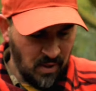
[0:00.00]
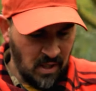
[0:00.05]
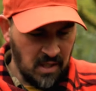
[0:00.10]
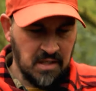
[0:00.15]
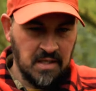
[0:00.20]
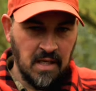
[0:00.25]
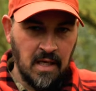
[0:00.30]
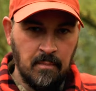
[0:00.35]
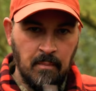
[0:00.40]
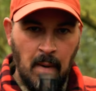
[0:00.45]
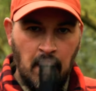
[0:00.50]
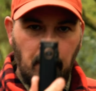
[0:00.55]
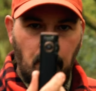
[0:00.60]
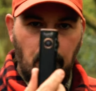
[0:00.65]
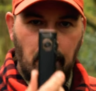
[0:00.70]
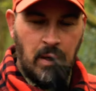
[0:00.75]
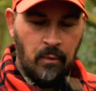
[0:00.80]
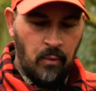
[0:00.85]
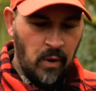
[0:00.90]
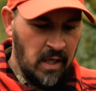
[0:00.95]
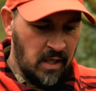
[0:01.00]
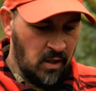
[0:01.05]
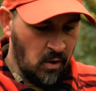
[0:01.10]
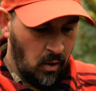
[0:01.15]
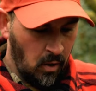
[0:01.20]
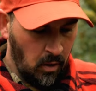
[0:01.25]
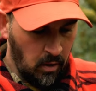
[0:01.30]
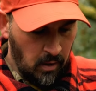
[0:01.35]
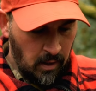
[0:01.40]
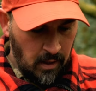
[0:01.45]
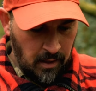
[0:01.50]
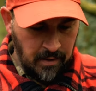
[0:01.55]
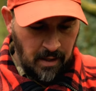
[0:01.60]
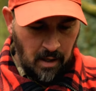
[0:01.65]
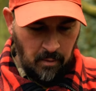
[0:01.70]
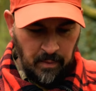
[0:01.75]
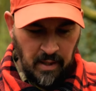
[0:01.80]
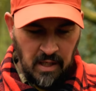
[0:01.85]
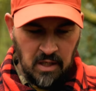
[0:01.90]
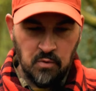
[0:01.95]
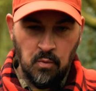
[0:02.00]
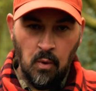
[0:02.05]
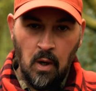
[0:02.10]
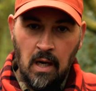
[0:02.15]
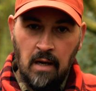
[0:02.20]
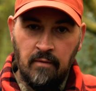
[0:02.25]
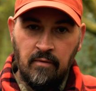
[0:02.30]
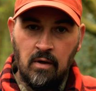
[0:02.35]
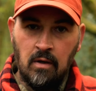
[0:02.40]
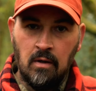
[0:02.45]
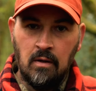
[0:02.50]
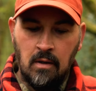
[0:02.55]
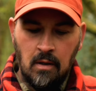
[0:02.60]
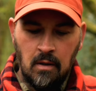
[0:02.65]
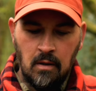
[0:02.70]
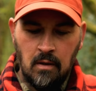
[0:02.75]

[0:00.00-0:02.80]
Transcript: is the memory recall, and that means whatever